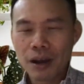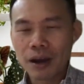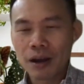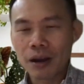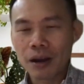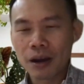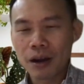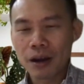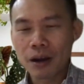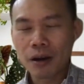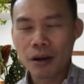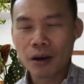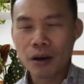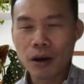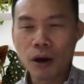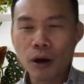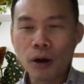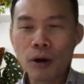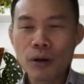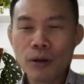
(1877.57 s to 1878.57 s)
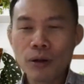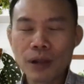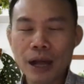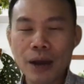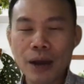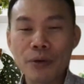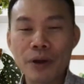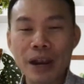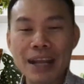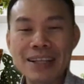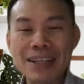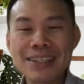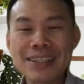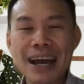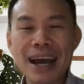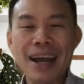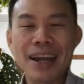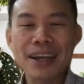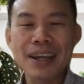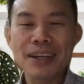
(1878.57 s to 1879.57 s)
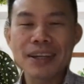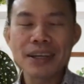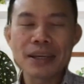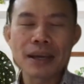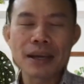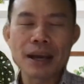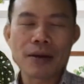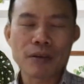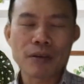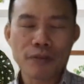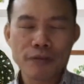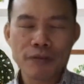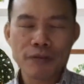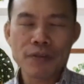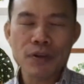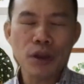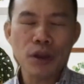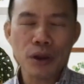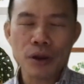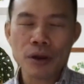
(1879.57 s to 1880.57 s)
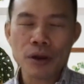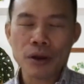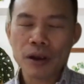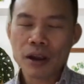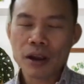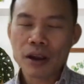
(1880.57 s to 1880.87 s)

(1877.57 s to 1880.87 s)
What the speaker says: all our anxiety, our fear,